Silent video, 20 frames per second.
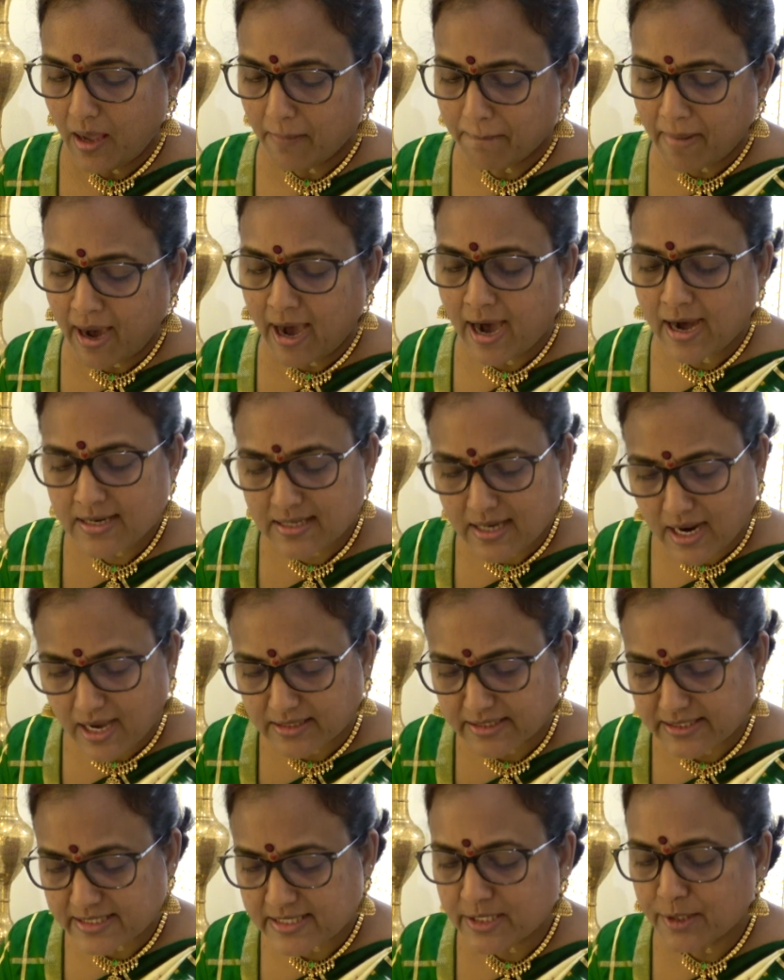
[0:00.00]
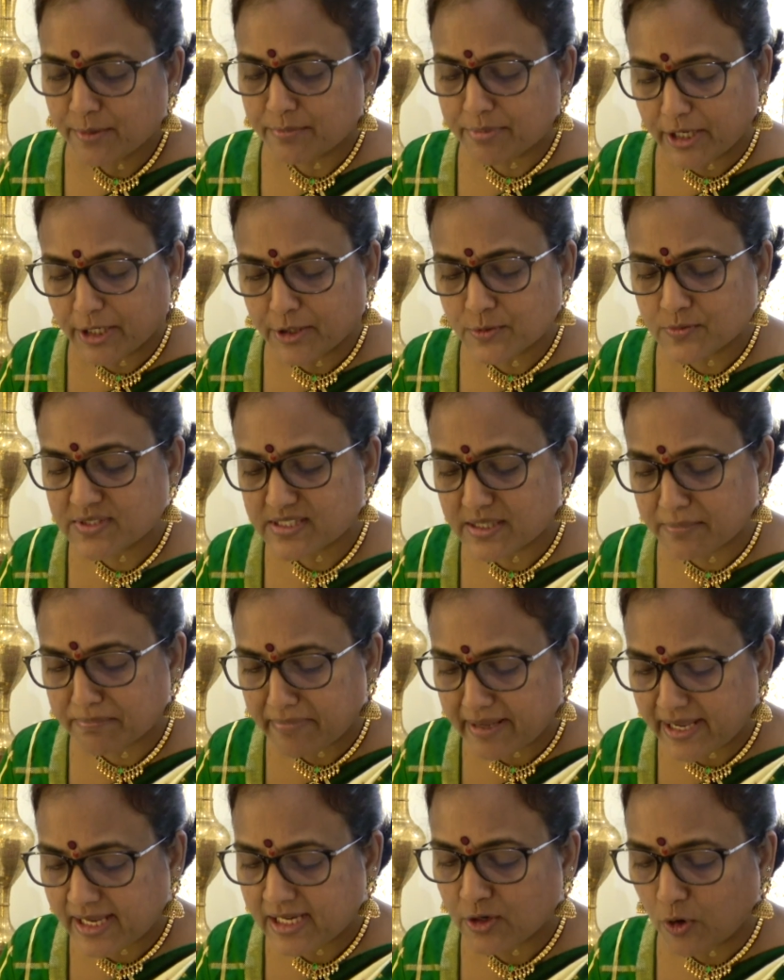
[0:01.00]
Mahakali produced the
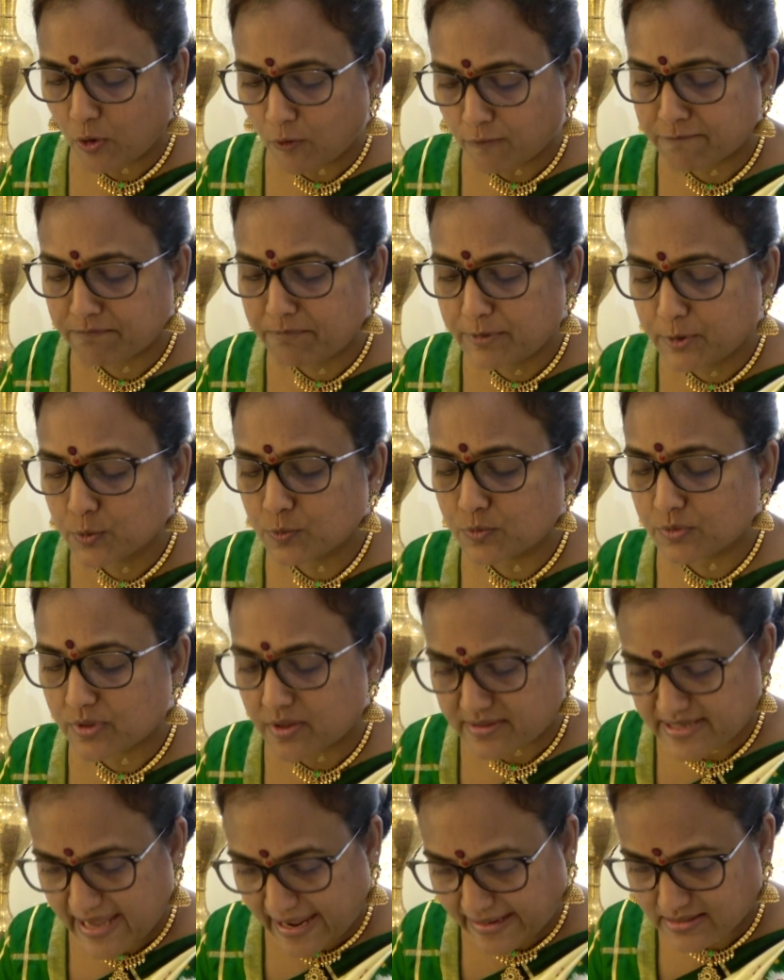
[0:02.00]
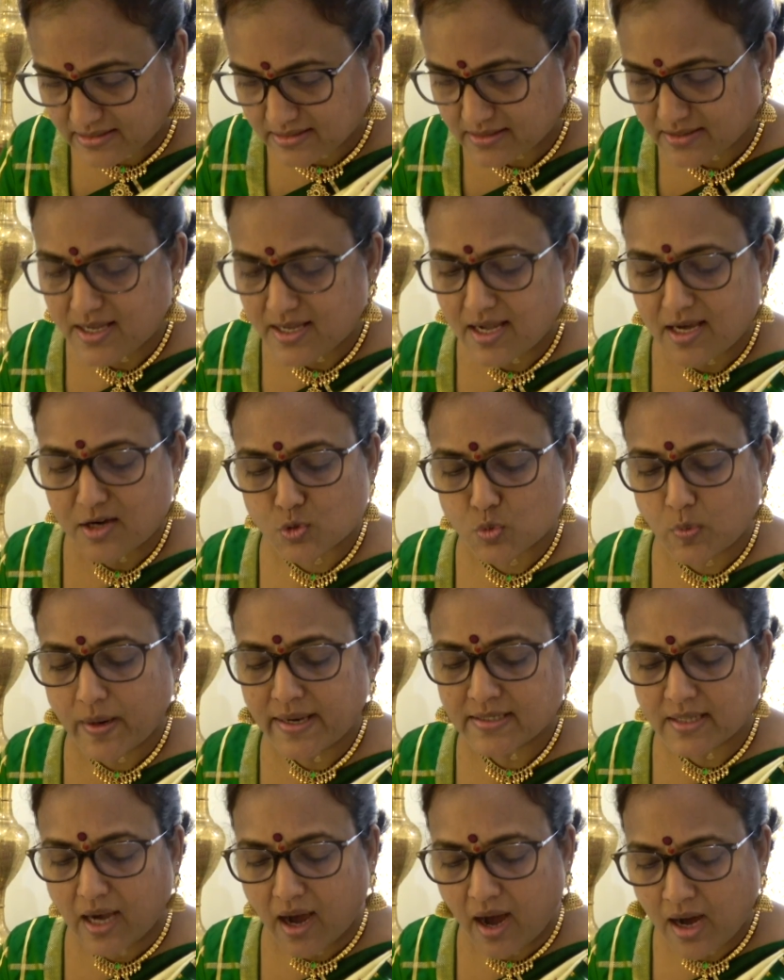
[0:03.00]
male of blue neck,
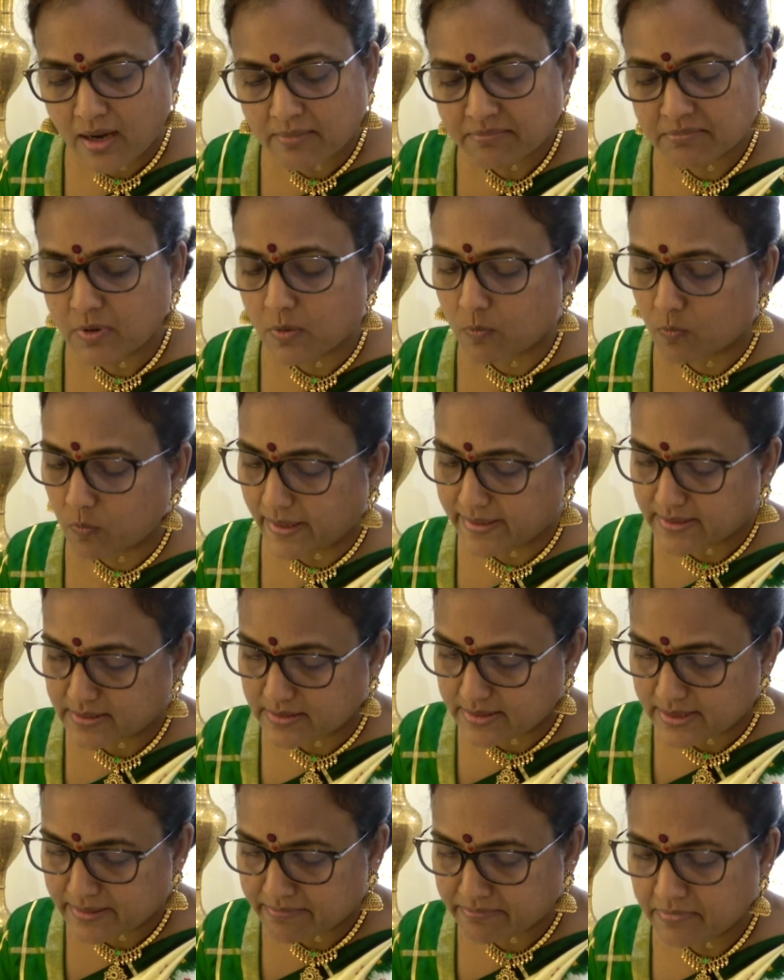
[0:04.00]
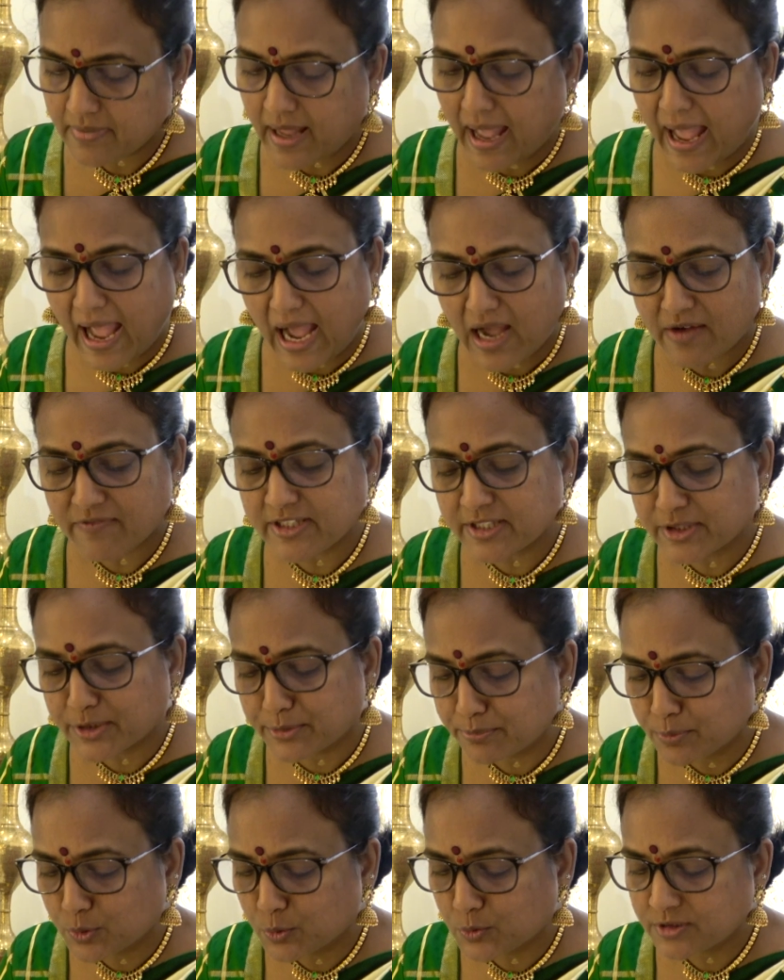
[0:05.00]
red arm, white limb, having the
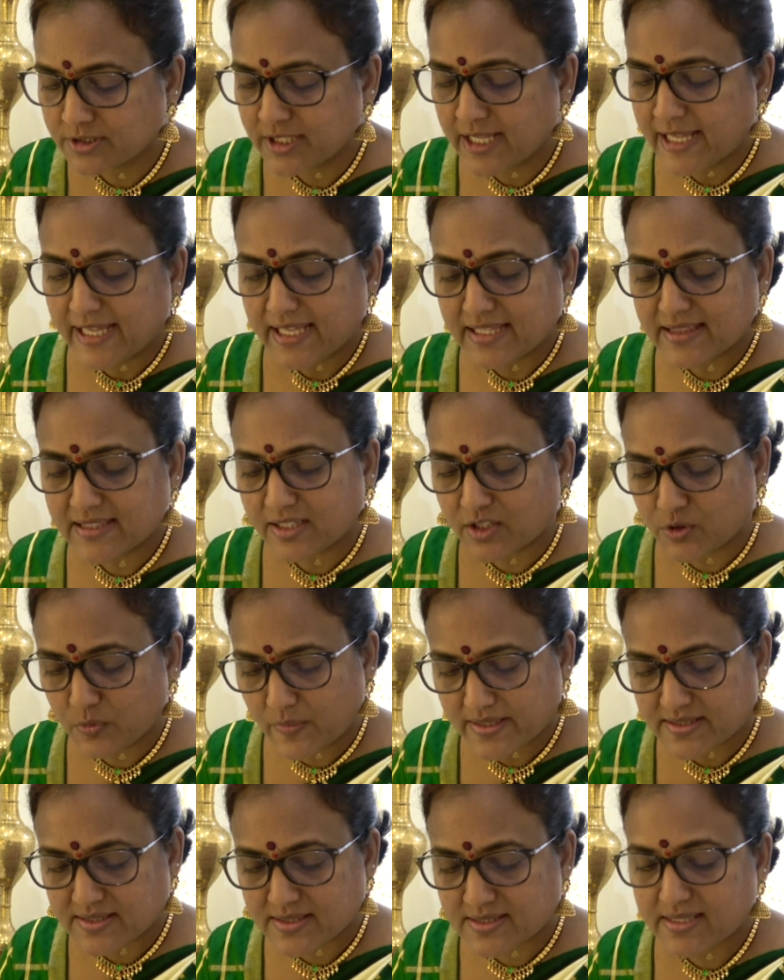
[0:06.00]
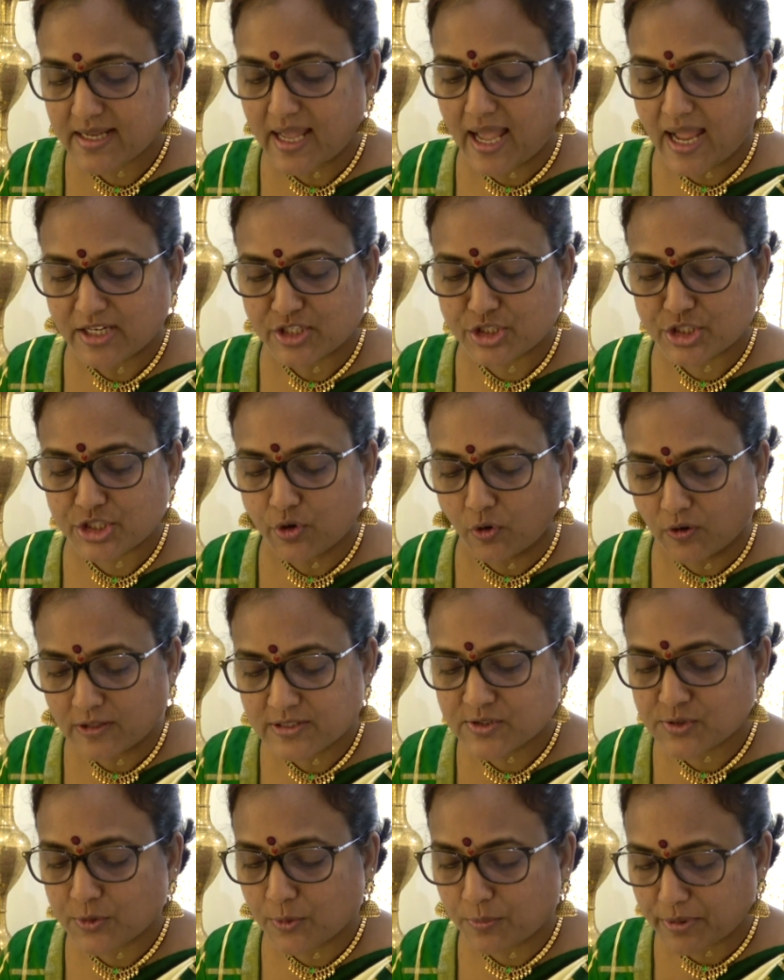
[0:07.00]
moon in the crest, and she
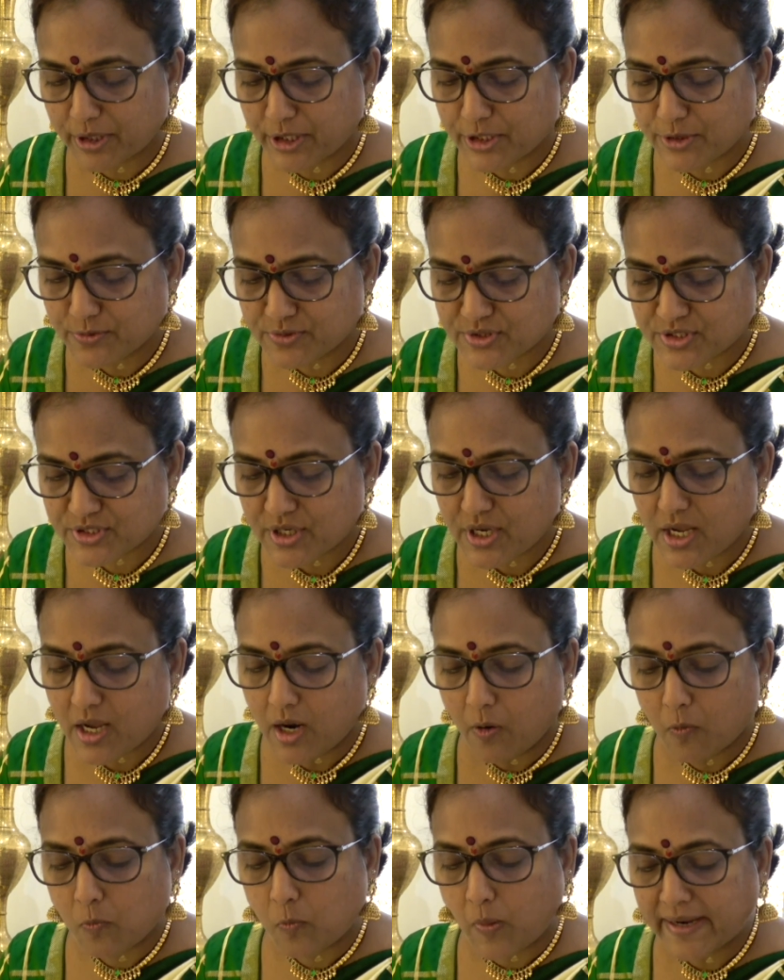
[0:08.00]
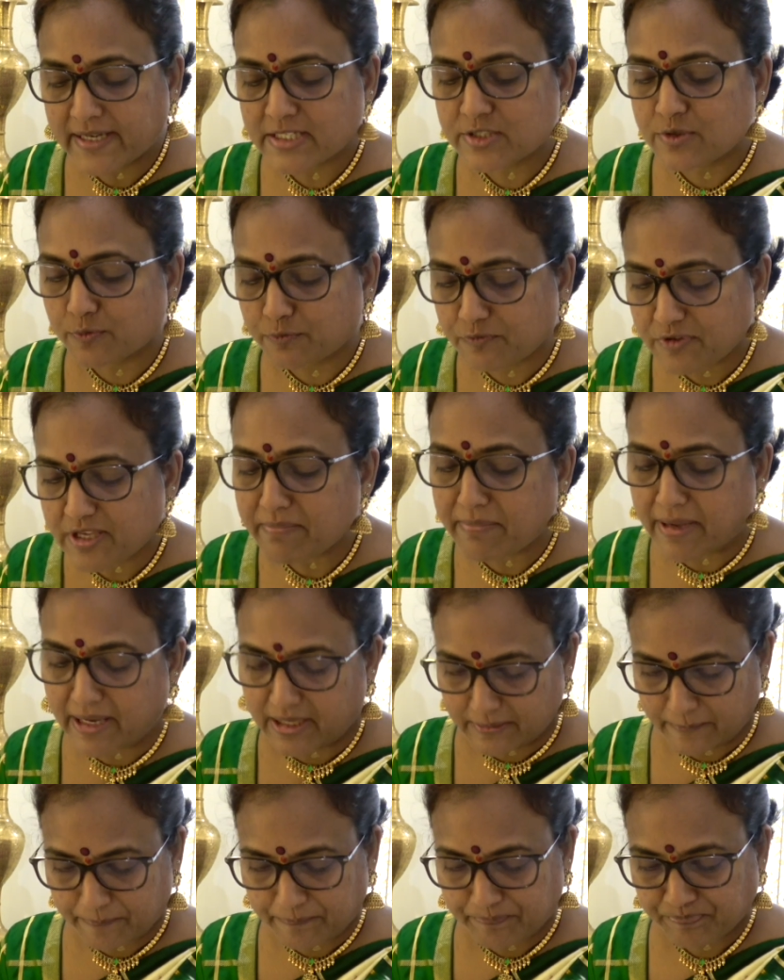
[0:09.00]
also produced a white female.